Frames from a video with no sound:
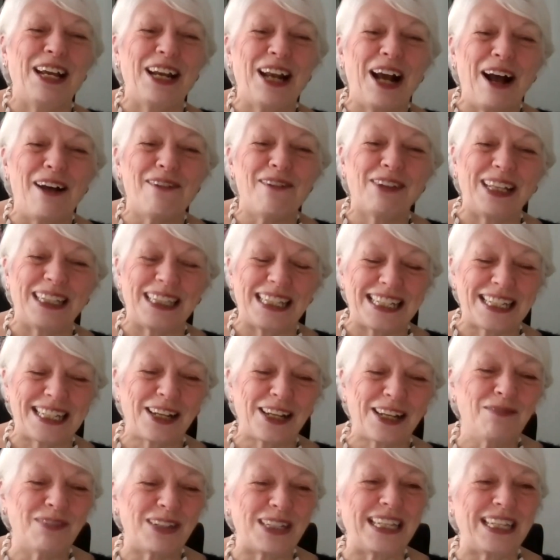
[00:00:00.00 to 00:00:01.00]
and I have had this
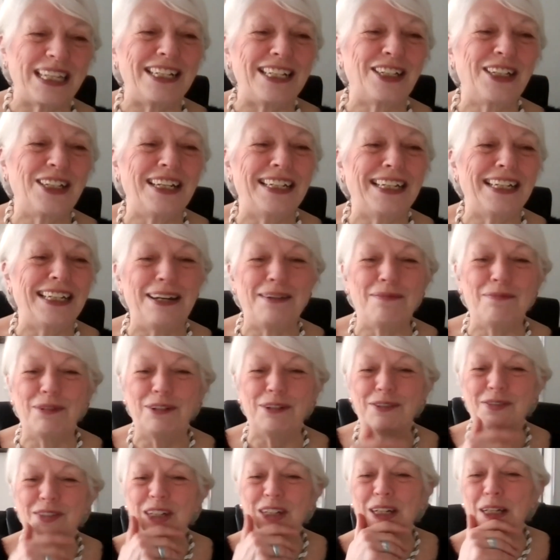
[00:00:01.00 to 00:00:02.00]
conversation a
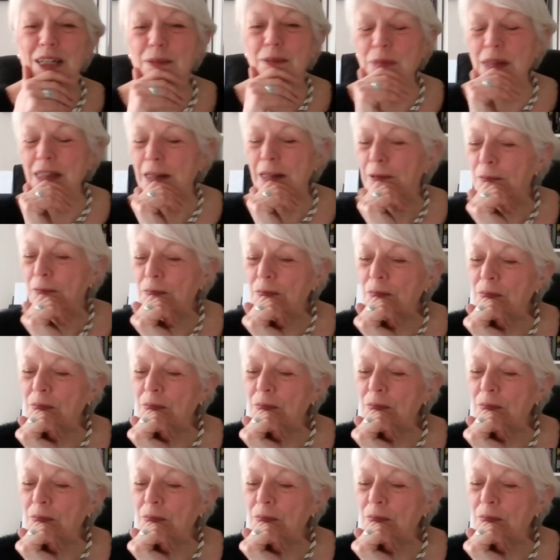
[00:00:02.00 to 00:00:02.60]
number of times.